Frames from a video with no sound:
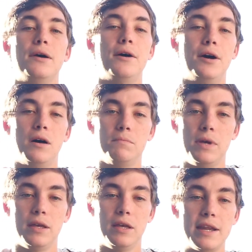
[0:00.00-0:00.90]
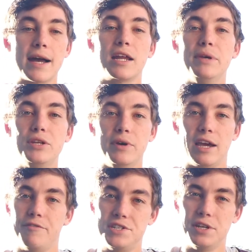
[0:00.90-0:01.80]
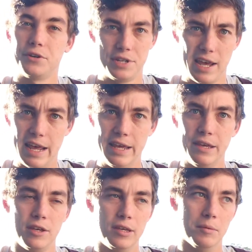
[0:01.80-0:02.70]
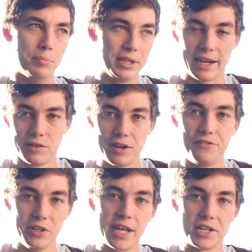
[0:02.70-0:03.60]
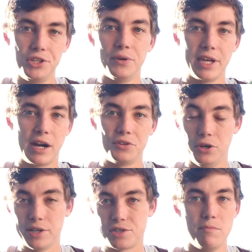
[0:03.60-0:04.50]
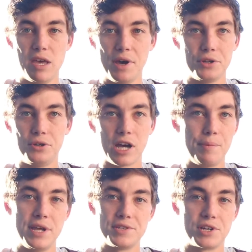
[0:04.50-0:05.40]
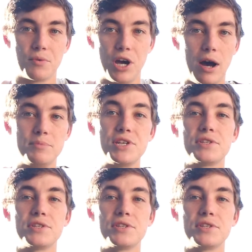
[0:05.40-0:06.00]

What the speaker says: Not going to be doing every single day, but, like, if I feel like doing it, I'll do it. So maybe I'll do a couple days in a row.